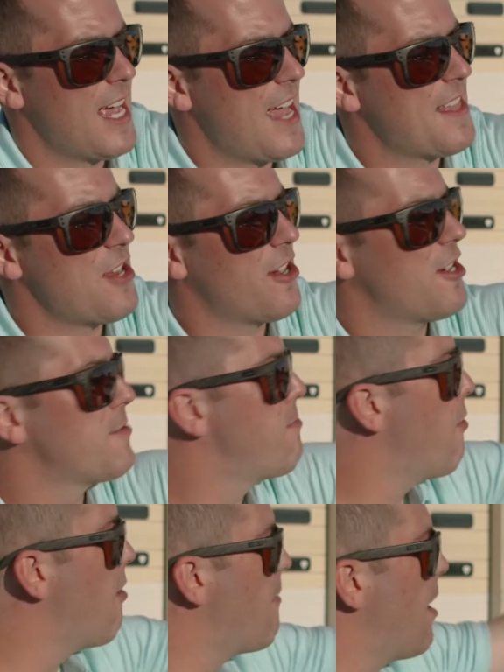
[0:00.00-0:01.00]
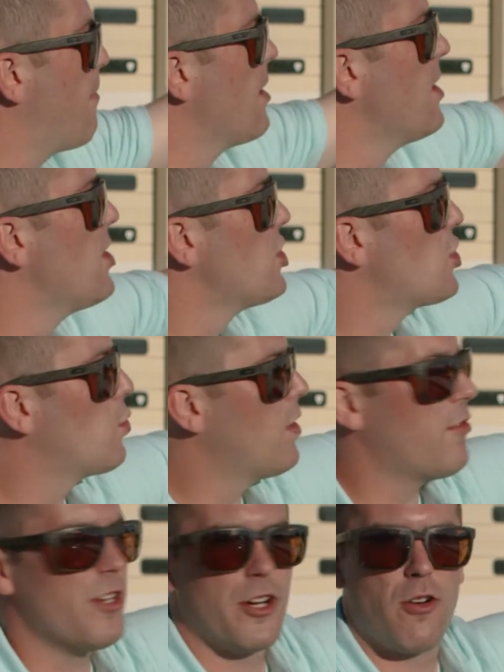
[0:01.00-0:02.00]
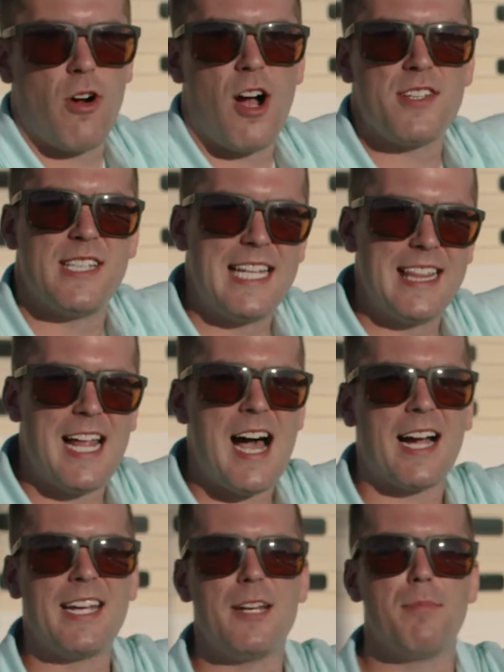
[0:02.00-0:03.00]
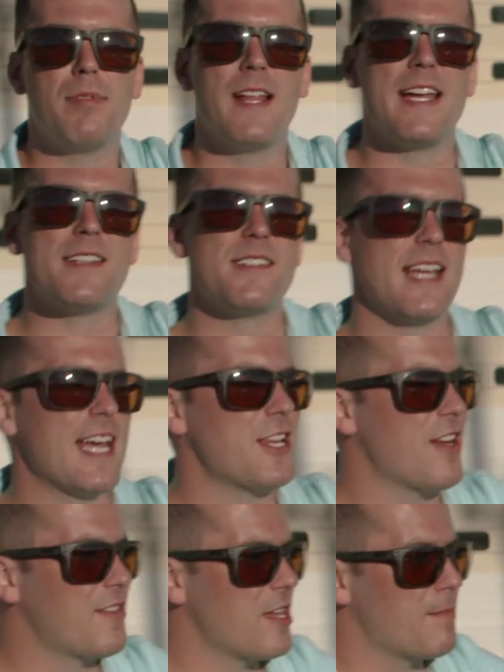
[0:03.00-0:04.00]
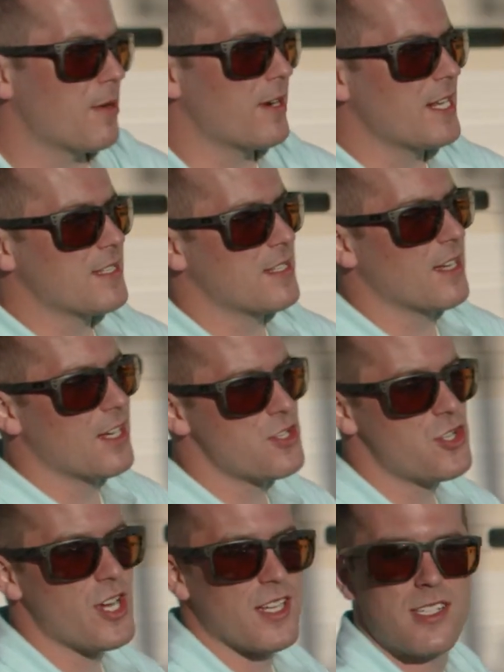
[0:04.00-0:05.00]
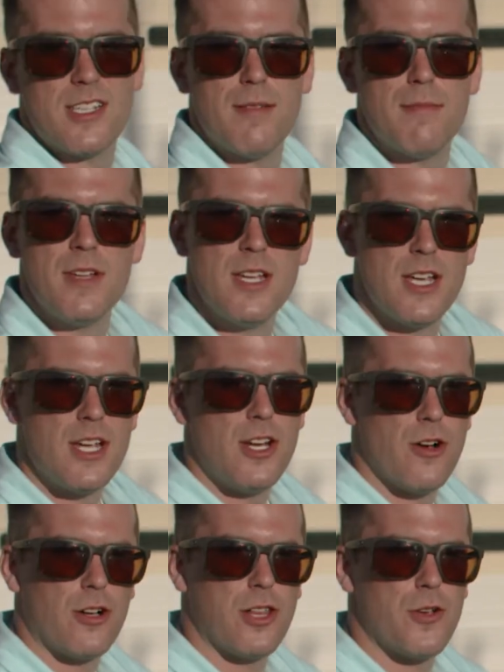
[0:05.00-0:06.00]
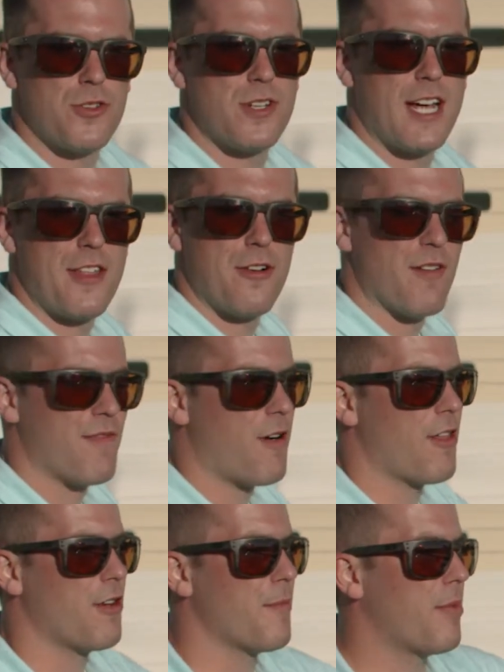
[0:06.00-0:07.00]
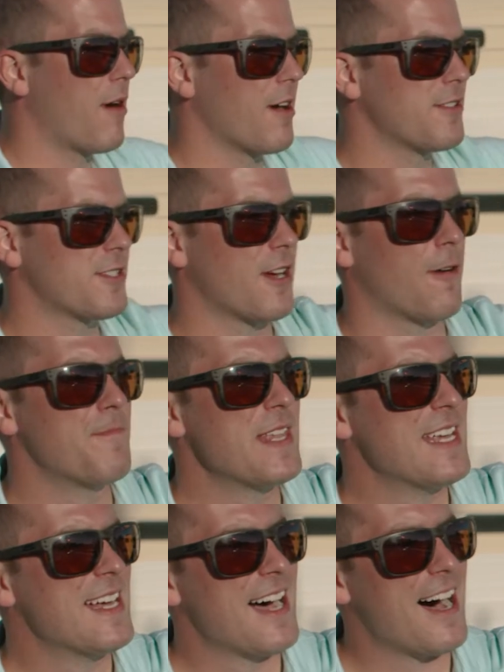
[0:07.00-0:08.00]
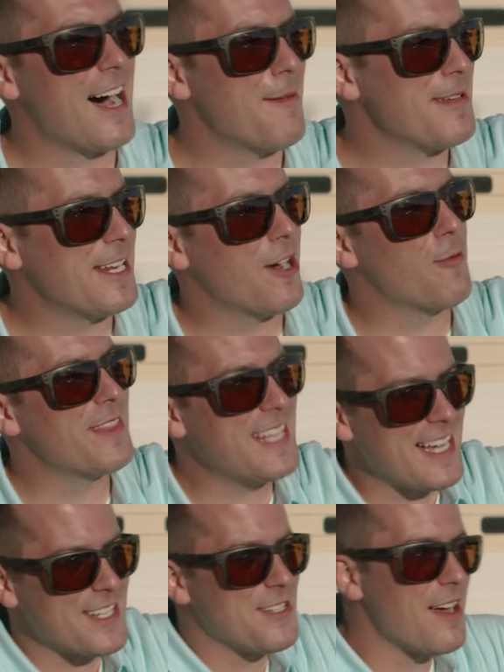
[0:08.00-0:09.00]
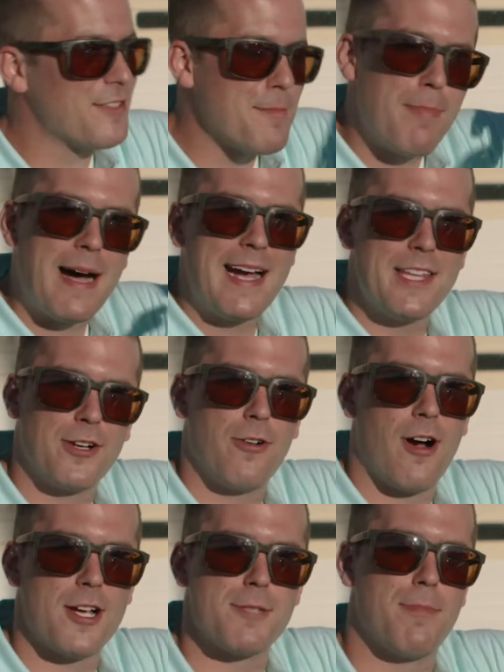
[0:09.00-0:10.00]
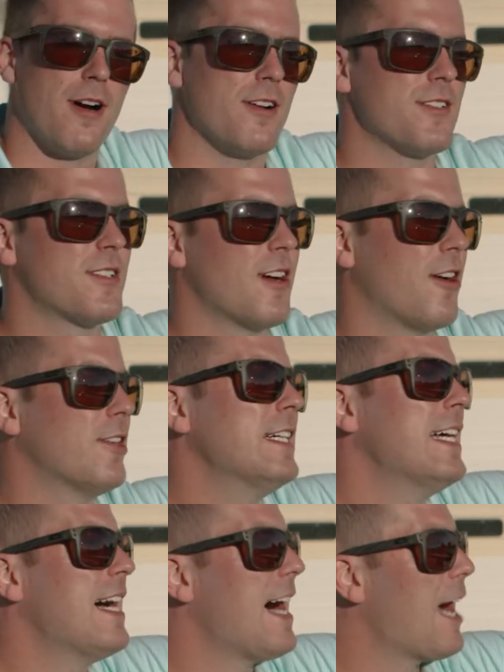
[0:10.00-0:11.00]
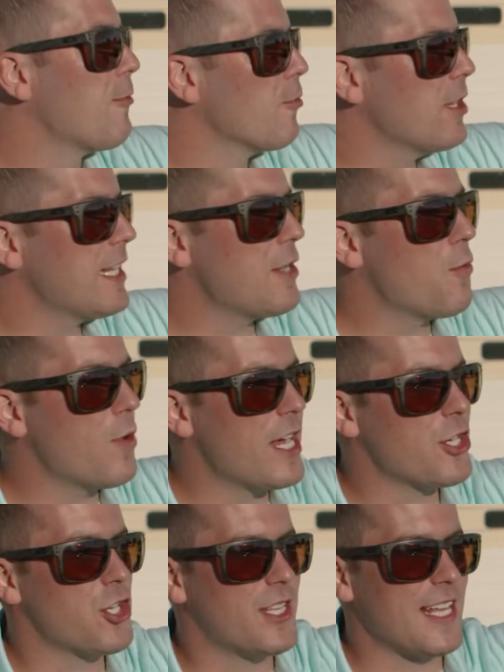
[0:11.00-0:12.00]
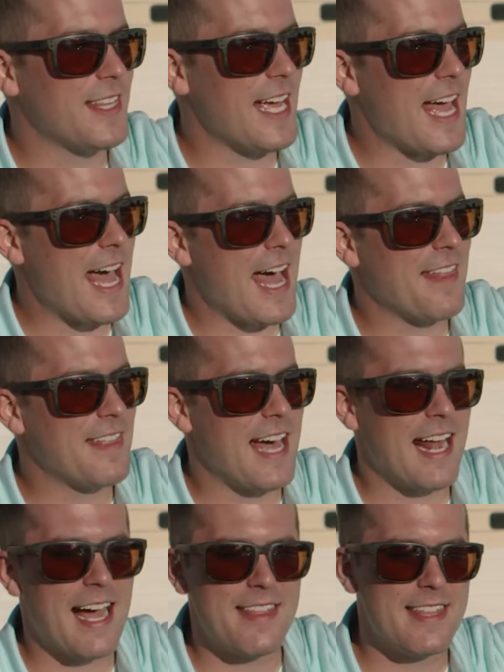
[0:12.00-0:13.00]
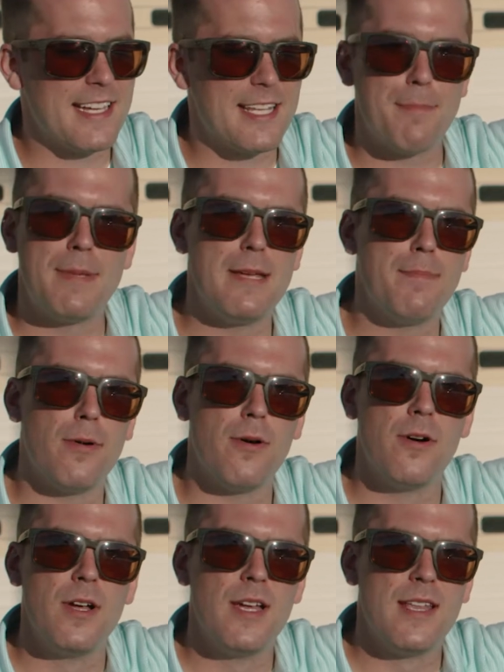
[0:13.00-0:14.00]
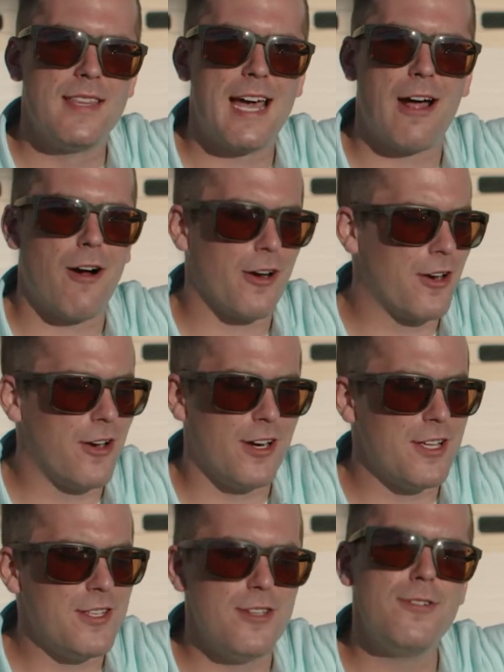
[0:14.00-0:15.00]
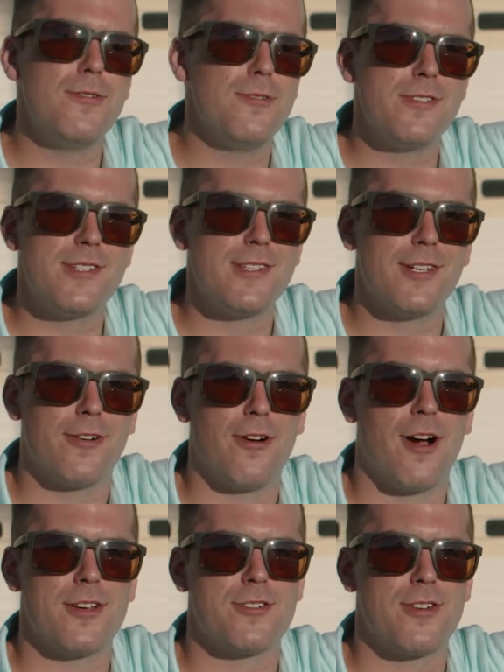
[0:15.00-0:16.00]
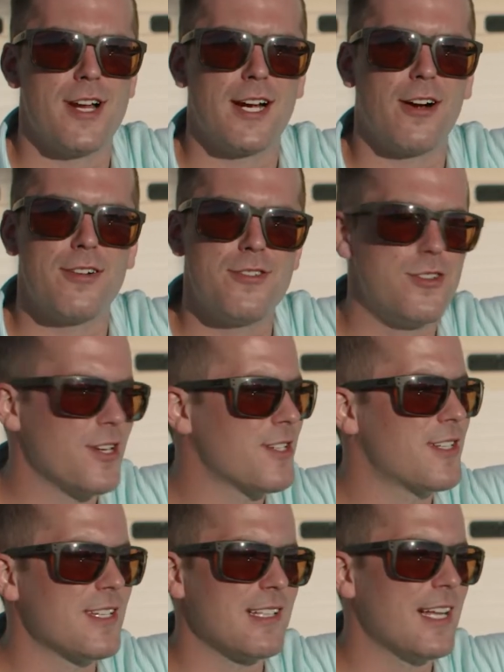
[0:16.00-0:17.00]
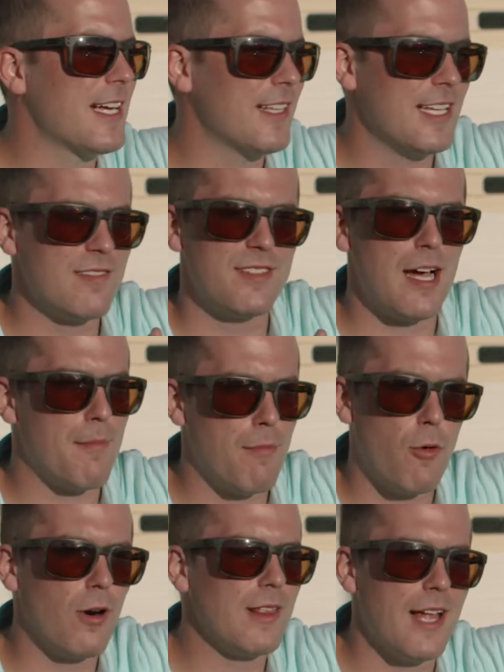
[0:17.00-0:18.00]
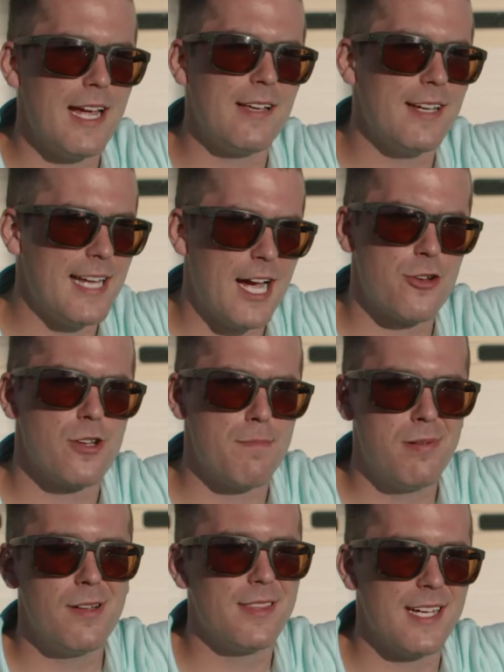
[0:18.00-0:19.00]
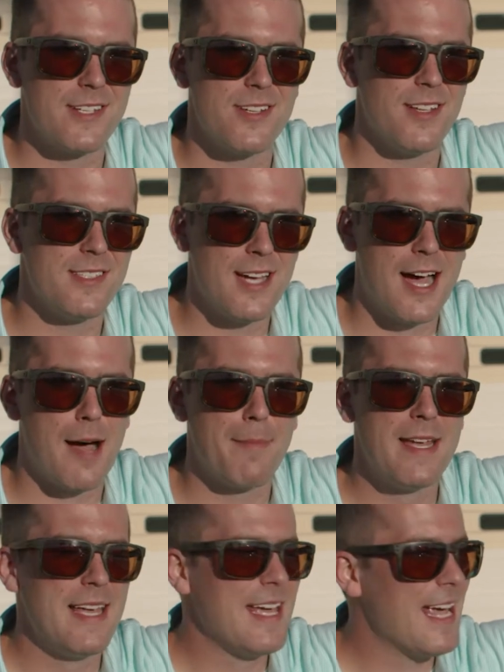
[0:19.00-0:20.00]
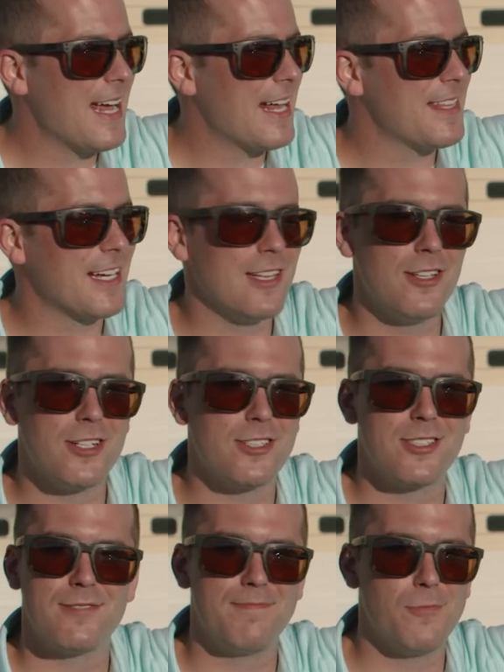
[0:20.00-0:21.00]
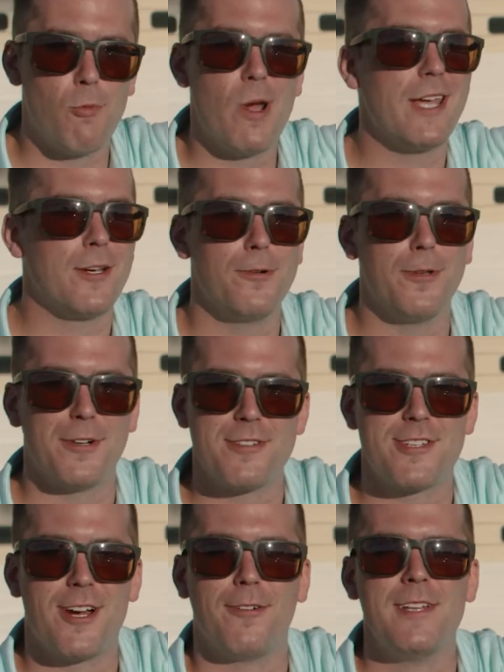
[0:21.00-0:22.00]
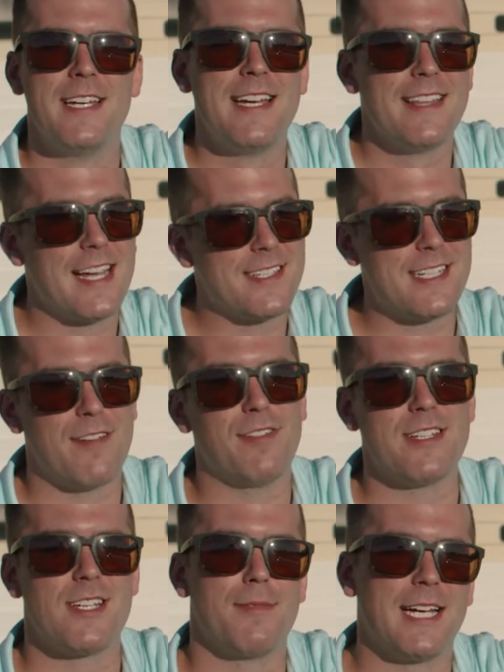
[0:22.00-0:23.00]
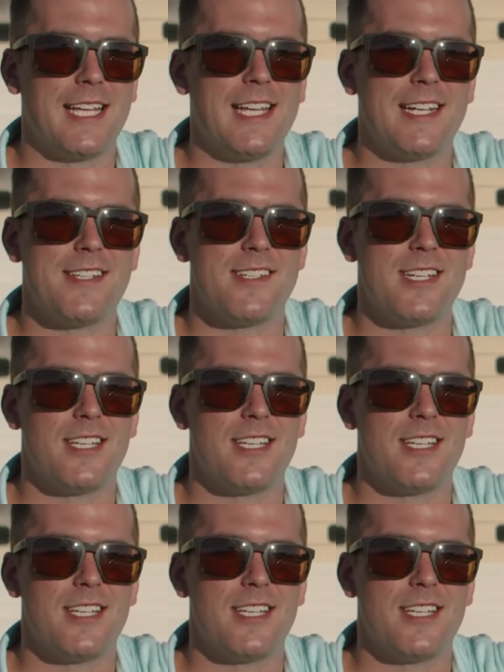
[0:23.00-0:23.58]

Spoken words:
and then you can just pull them up, swivel it across, and they lock into place. And you have the ability to adjust them, you know, closer together or farther apart. So, with this, you have to buy the crossbars. So I really wish that they had that. I think that people that are gonna use the Crosstrek are just as likely, if not more likely, to actually put things on top. And I think it looks way cooler. So that's definitely something I'd like to see